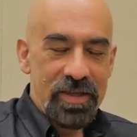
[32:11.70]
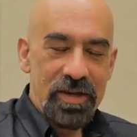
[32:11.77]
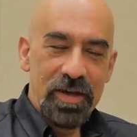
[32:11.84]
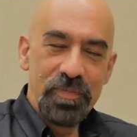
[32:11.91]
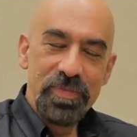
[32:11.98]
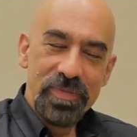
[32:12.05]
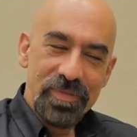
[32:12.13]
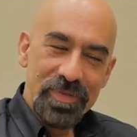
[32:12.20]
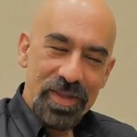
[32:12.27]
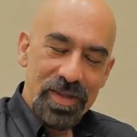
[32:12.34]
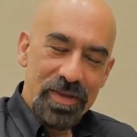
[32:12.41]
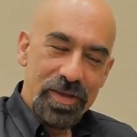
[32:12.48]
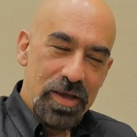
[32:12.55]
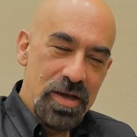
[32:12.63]
You
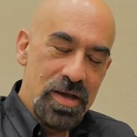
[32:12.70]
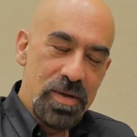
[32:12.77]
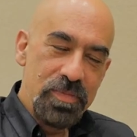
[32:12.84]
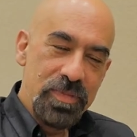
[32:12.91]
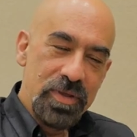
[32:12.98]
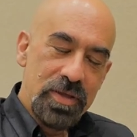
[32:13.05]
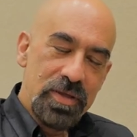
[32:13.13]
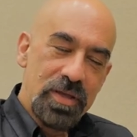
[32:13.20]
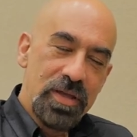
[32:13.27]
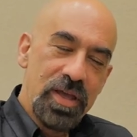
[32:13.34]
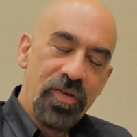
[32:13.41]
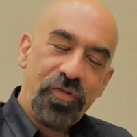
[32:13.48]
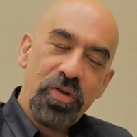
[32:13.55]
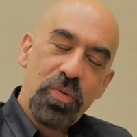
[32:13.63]
know,
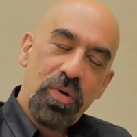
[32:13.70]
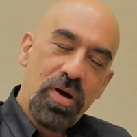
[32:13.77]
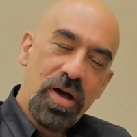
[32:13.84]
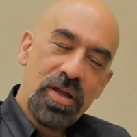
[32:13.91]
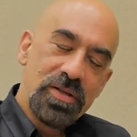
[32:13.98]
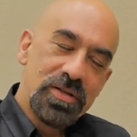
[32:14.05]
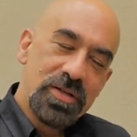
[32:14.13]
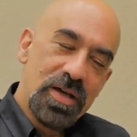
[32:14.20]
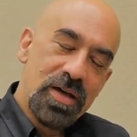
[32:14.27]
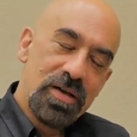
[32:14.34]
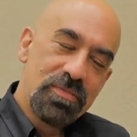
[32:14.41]
if you want